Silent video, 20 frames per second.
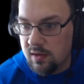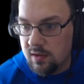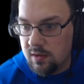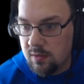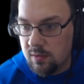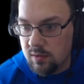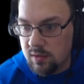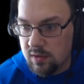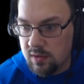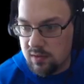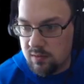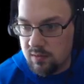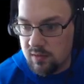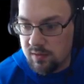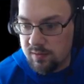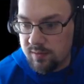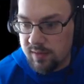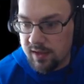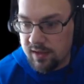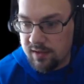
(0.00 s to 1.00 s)
We'll
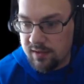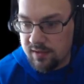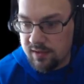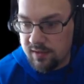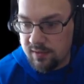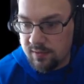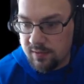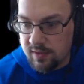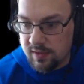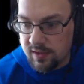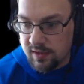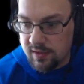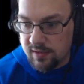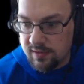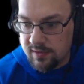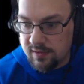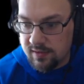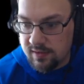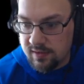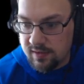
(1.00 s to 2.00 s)
make do with it.
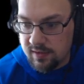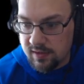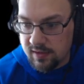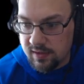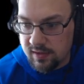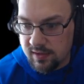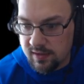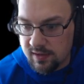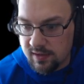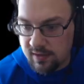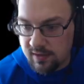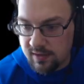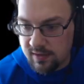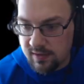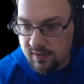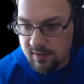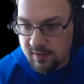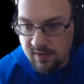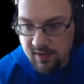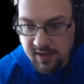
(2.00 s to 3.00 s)
And
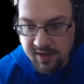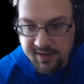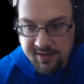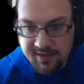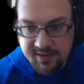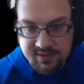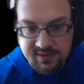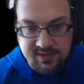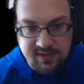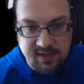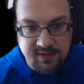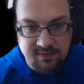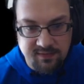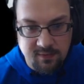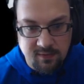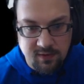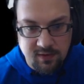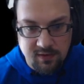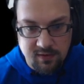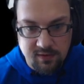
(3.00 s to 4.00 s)
that is day
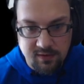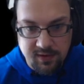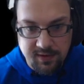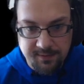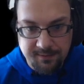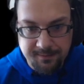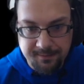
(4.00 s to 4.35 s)
4, alright.